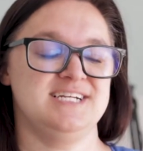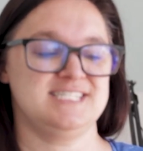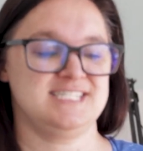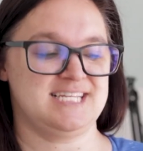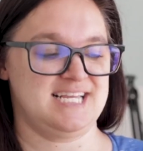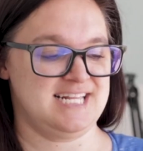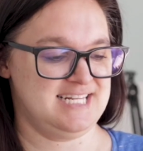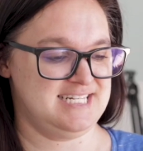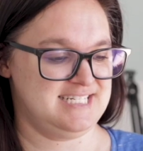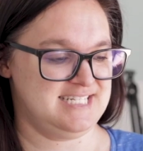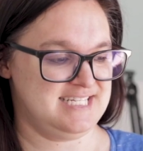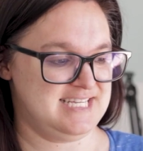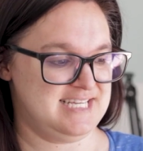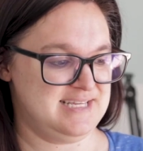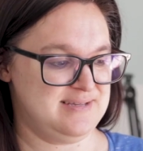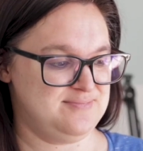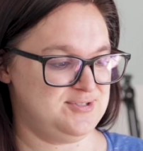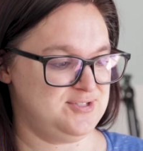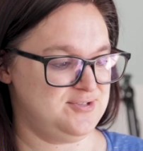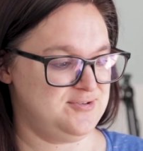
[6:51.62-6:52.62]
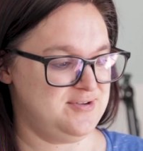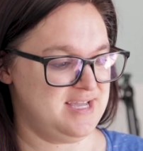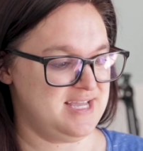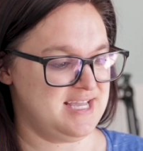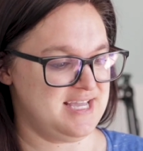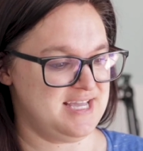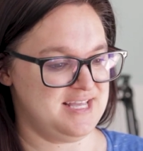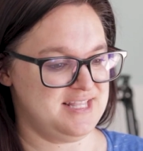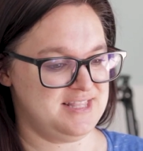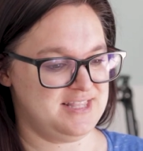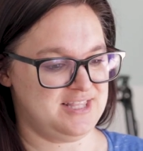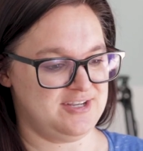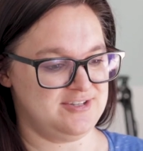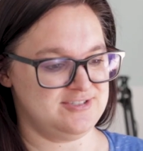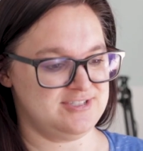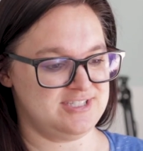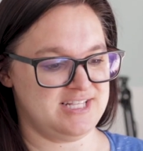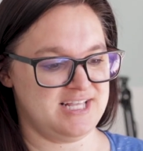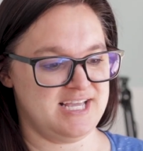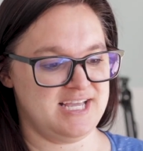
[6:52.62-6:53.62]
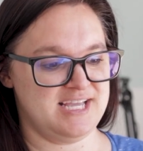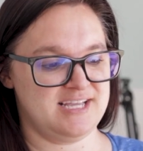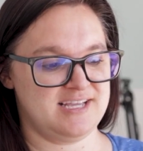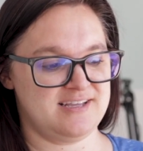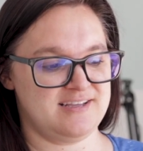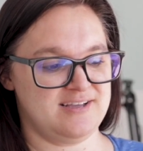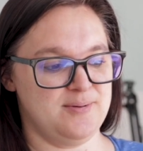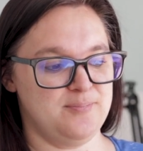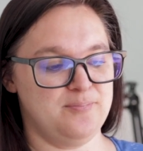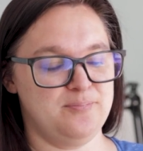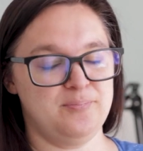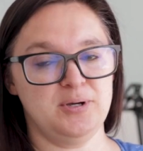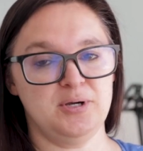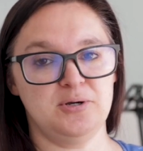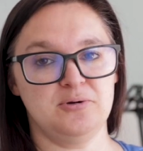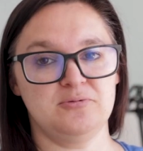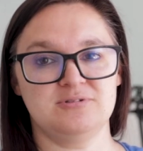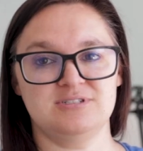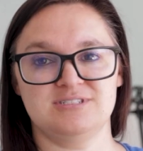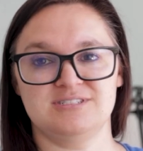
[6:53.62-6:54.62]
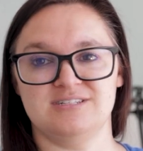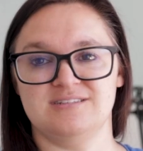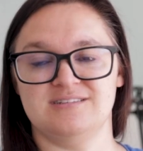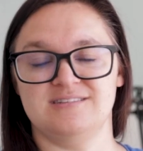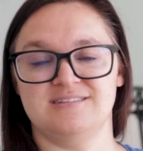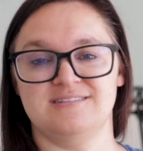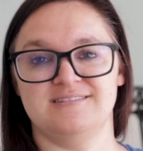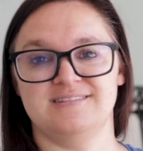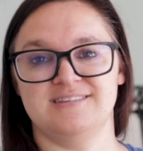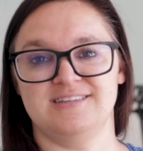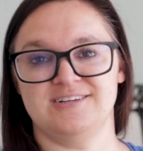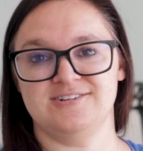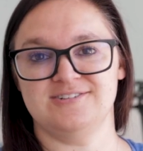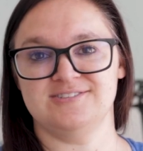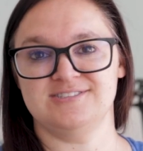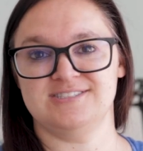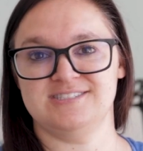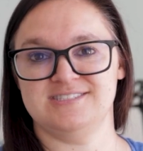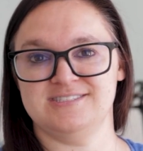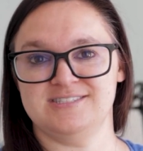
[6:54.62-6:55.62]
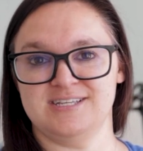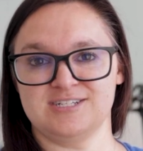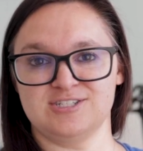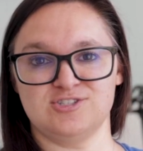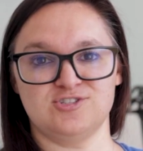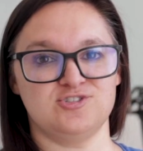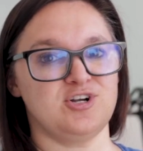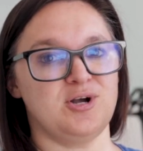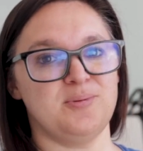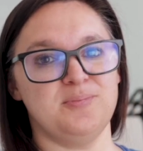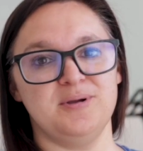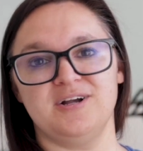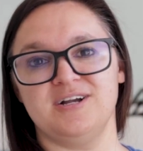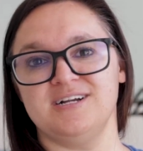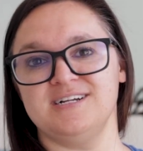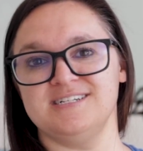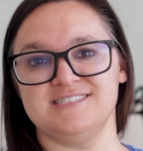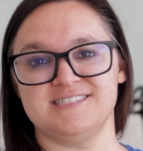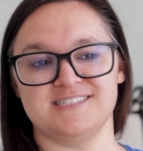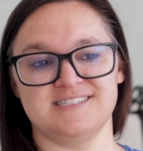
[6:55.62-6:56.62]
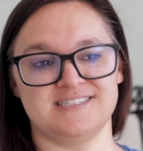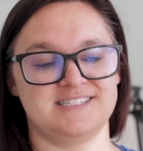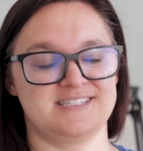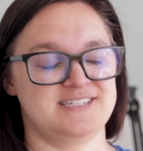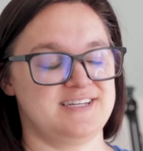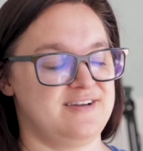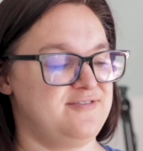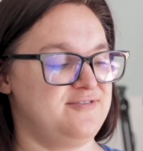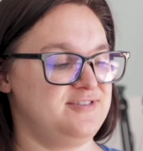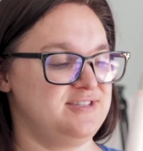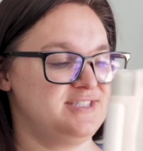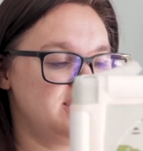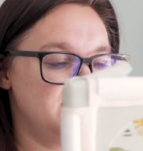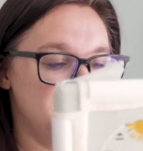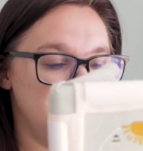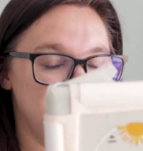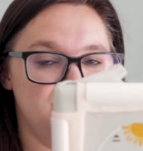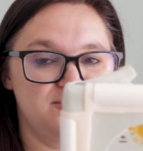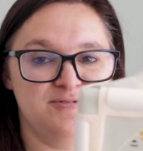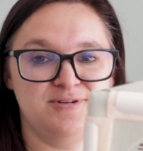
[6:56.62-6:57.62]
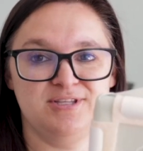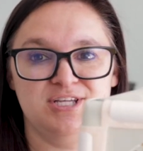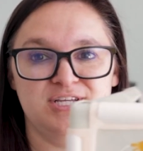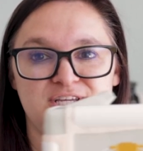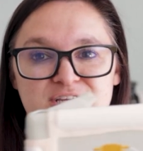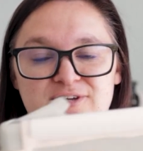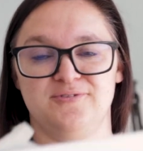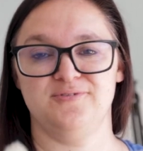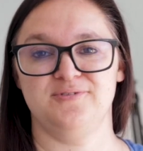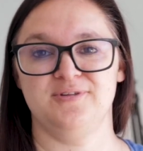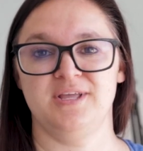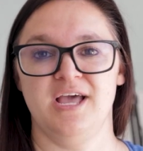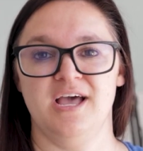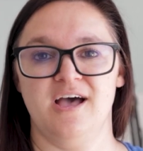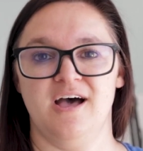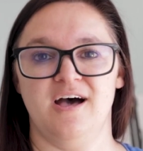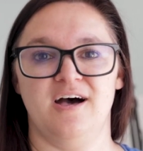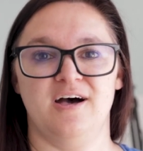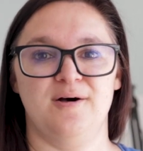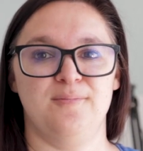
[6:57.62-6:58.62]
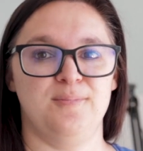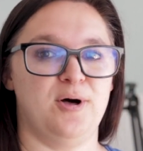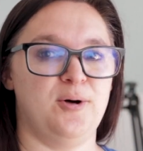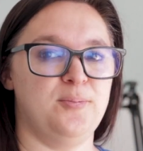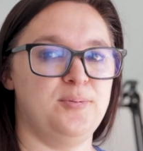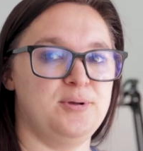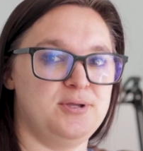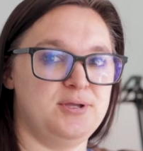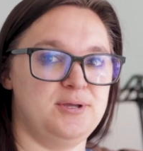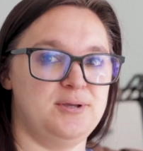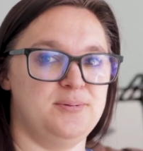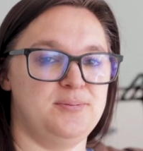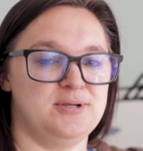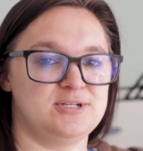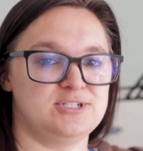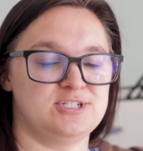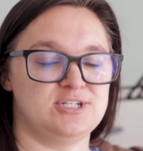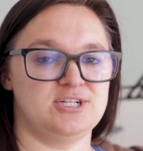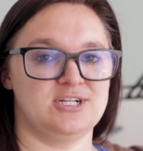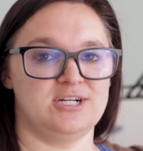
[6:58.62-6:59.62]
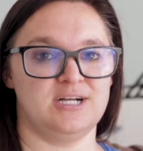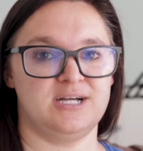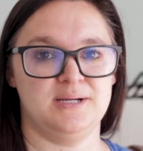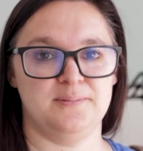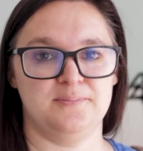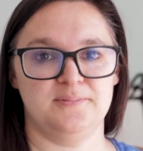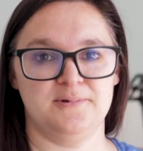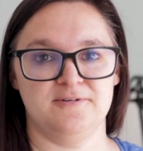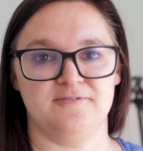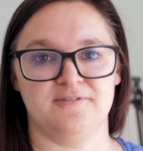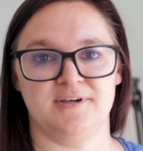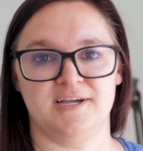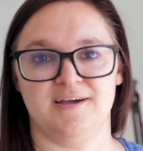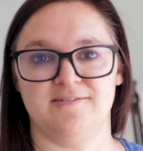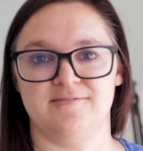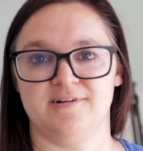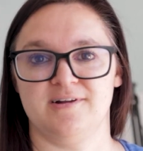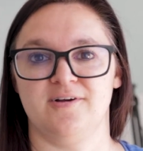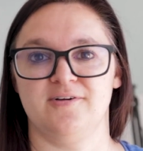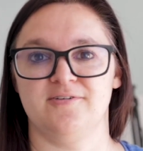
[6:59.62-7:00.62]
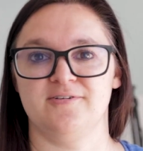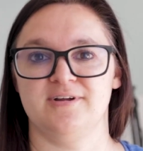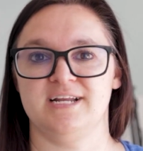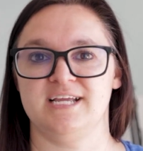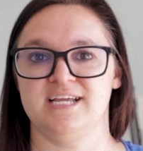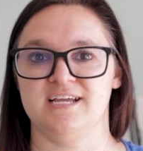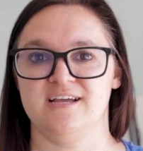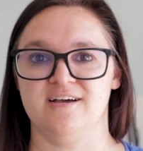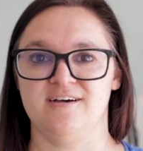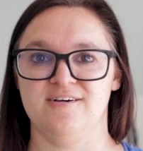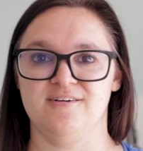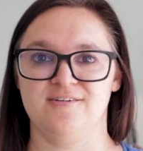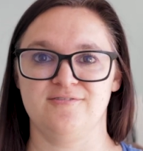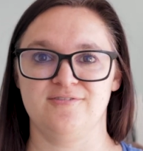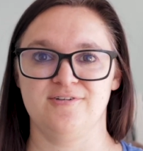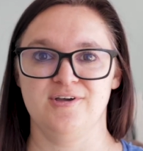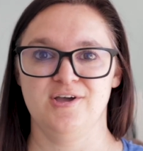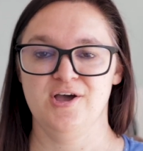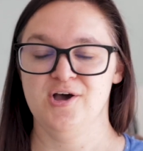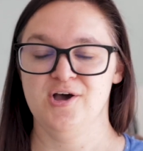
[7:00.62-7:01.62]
excited to keep doing it. There's like a boat and there's like strawberries and stuff. It's going to be really cute. I'll put a picture up if I haven't already of